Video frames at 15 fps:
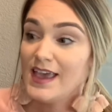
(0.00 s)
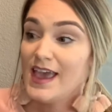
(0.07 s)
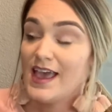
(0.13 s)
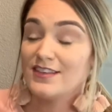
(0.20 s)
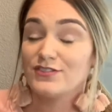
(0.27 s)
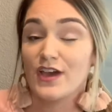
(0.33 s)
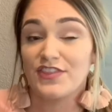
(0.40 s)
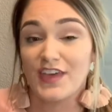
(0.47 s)

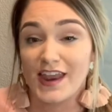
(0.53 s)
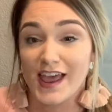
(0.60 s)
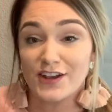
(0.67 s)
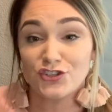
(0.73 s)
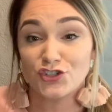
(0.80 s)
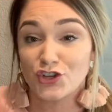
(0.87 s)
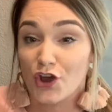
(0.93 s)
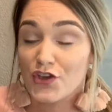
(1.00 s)
So I thought
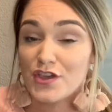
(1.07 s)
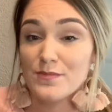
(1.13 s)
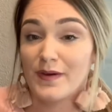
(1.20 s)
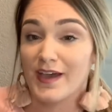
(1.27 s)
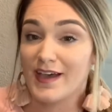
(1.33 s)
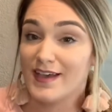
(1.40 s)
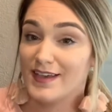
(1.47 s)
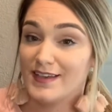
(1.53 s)
I'd show you
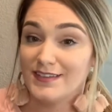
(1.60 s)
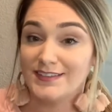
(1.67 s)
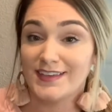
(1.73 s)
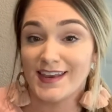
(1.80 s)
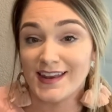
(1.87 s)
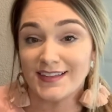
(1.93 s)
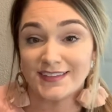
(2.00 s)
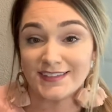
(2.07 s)
because
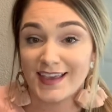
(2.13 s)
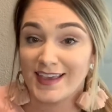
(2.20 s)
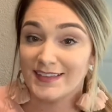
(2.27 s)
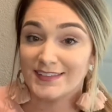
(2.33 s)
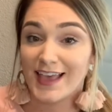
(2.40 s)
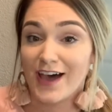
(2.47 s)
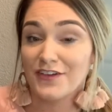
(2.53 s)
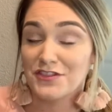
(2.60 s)
getting
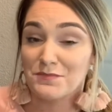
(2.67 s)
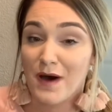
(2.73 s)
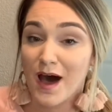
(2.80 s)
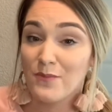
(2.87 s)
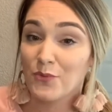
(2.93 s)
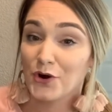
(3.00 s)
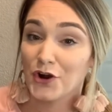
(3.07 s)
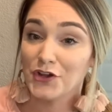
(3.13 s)
stains out in the
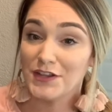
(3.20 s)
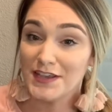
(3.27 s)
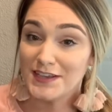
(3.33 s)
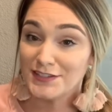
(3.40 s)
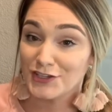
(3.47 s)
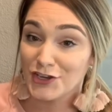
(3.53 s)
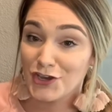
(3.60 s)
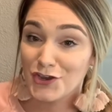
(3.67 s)
mom world
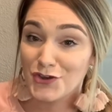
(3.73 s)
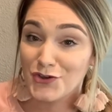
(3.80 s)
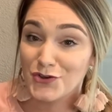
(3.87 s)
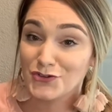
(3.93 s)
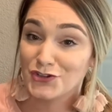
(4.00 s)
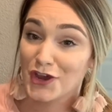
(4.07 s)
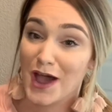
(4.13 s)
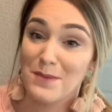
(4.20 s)
is a
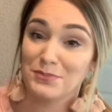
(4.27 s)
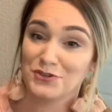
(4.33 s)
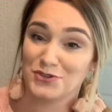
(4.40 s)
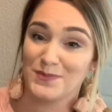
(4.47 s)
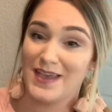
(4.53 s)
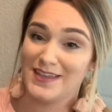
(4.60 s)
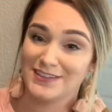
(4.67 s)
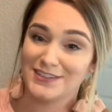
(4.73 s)
huge
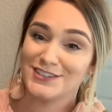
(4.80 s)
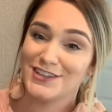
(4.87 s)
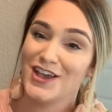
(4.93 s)
accomplishment.